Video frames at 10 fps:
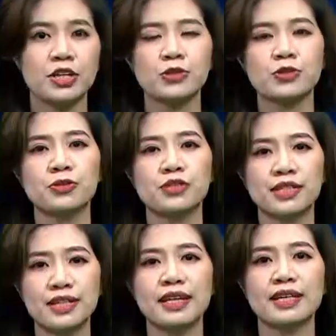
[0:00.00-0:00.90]
to
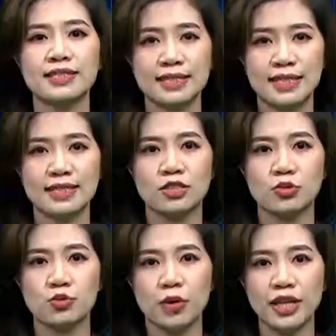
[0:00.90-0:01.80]
cities since
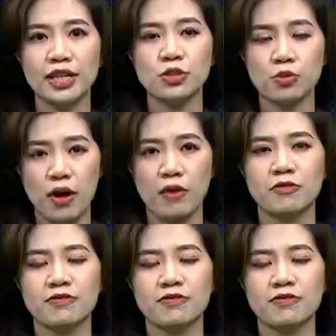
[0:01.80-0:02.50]
2012.